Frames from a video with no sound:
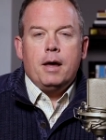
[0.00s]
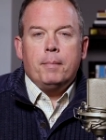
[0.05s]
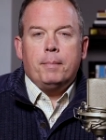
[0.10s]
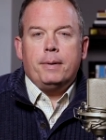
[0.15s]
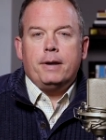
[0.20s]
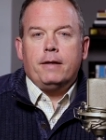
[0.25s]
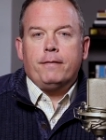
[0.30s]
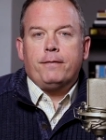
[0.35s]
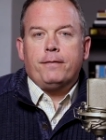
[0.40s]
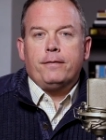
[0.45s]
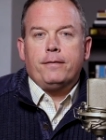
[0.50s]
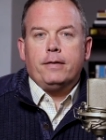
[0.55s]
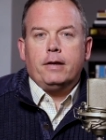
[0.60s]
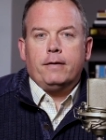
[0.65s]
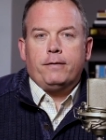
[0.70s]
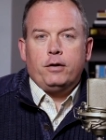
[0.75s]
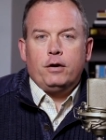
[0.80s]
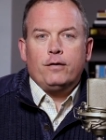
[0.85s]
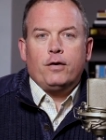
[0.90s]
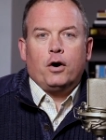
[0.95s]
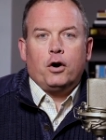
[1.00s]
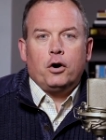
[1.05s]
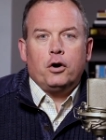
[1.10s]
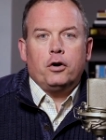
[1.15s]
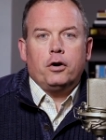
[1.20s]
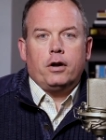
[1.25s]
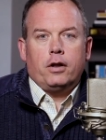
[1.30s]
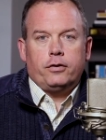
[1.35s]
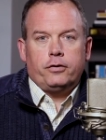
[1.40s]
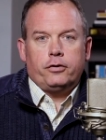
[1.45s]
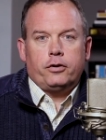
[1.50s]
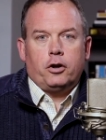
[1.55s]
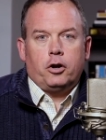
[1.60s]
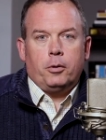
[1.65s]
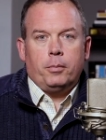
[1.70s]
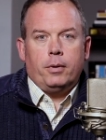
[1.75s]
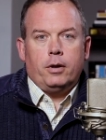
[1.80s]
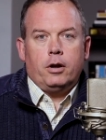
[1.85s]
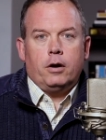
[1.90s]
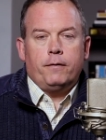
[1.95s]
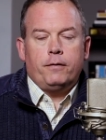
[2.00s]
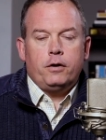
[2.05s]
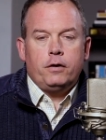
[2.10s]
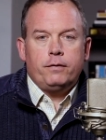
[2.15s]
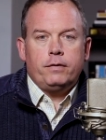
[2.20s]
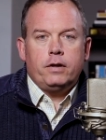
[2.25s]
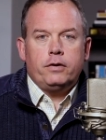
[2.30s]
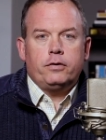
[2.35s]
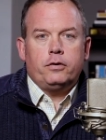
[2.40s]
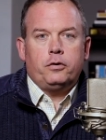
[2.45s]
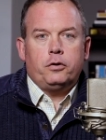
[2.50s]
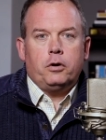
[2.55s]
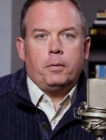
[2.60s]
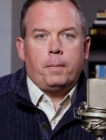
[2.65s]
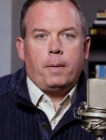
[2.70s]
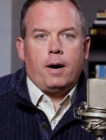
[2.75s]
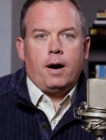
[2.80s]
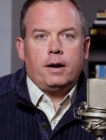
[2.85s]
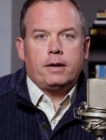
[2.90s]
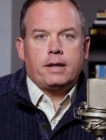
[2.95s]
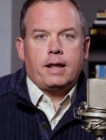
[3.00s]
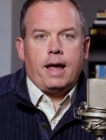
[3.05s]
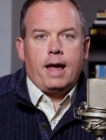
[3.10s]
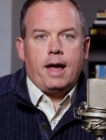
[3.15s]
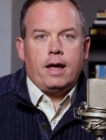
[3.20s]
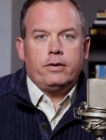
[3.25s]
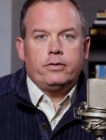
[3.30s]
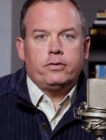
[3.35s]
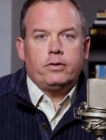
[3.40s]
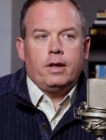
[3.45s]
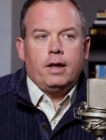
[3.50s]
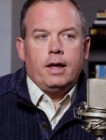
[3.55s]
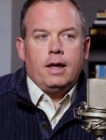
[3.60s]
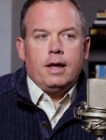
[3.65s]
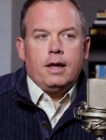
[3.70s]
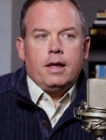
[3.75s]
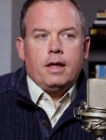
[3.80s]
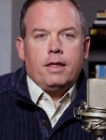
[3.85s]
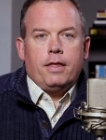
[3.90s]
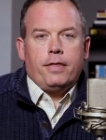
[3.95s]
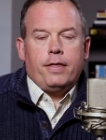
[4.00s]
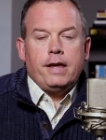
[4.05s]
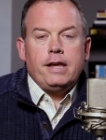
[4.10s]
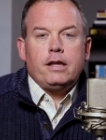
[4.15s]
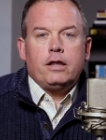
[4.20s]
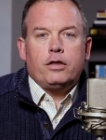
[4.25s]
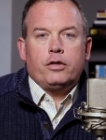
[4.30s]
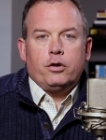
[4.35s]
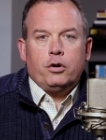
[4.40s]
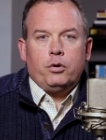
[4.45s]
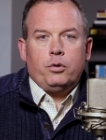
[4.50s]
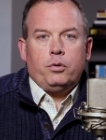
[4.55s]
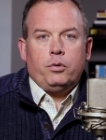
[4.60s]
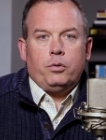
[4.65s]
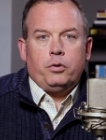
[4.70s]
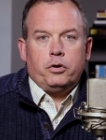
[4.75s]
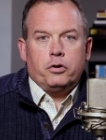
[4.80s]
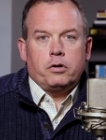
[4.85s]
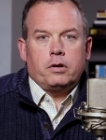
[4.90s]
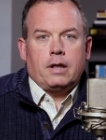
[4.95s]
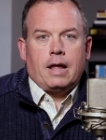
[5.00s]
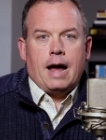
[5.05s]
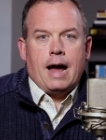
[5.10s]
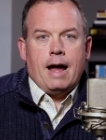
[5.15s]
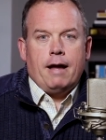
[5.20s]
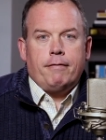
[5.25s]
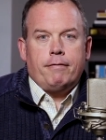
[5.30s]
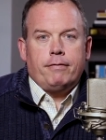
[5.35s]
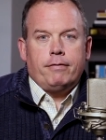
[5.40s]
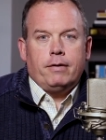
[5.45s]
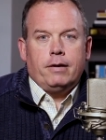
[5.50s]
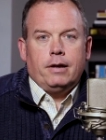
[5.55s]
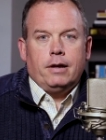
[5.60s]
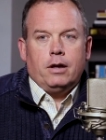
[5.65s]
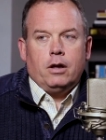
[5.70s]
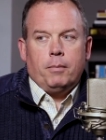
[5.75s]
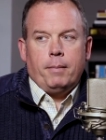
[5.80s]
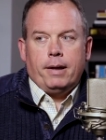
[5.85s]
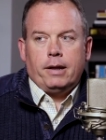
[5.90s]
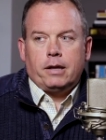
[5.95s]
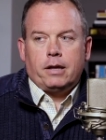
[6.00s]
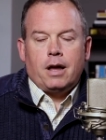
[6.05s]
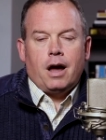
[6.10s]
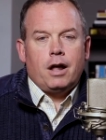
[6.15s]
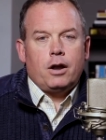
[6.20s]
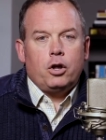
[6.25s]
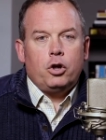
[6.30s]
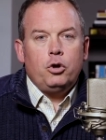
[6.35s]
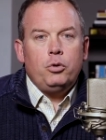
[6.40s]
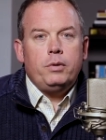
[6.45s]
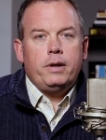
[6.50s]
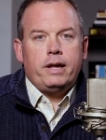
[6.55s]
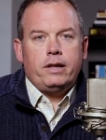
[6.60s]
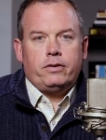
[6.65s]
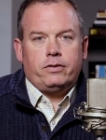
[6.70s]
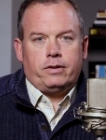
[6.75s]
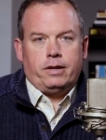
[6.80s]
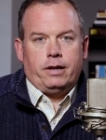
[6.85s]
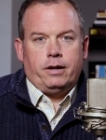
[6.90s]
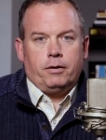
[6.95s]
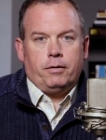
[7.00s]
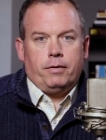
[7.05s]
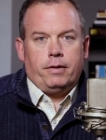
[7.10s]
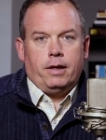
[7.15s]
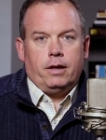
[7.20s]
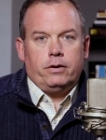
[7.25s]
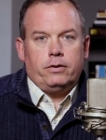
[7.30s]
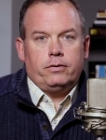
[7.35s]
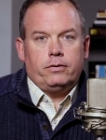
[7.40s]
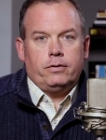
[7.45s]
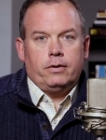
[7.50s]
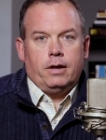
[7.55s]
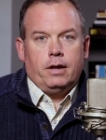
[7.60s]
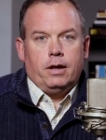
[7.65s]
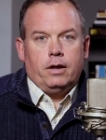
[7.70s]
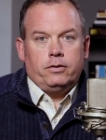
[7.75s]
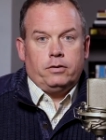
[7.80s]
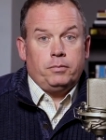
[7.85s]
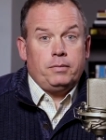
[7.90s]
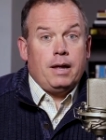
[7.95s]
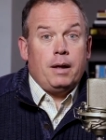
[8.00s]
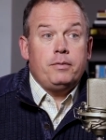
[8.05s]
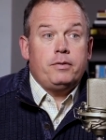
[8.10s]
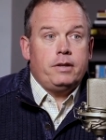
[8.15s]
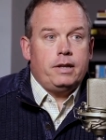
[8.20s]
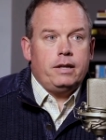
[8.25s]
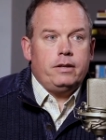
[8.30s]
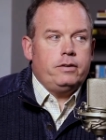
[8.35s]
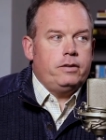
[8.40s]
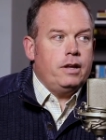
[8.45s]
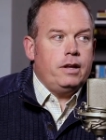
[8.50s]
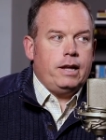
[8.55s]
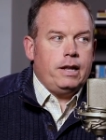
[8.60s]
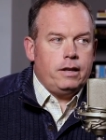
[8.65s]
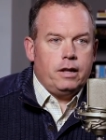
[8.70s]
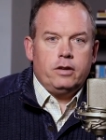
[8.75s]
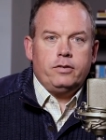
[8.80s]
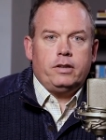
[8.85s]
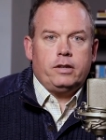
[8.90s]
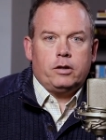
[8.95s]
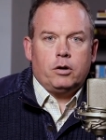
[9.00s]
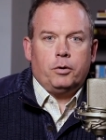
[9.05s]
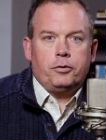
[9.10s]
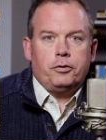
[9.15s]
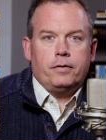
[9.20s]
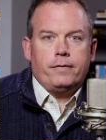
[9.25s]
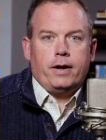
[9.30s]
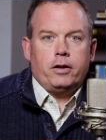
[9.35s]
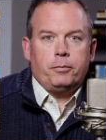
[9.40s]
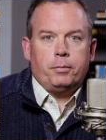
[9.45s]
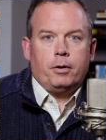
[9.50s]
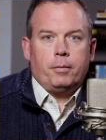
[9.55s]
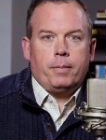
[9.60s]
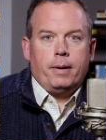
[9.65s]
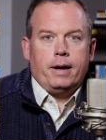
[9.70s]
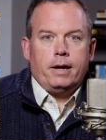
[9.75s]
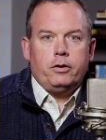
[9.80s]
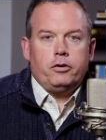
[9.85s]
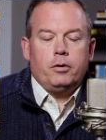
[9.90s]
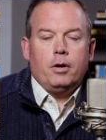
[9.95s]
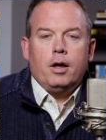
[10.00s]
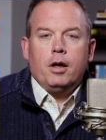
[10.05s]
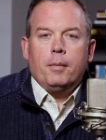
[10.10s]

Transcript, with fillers: but if, if you've heard a sermon or if you've listened to a podcast, think through your life. I mean, God, who needs to hear this? Sometimes it, it, it doesn't need to go on your Facebook page.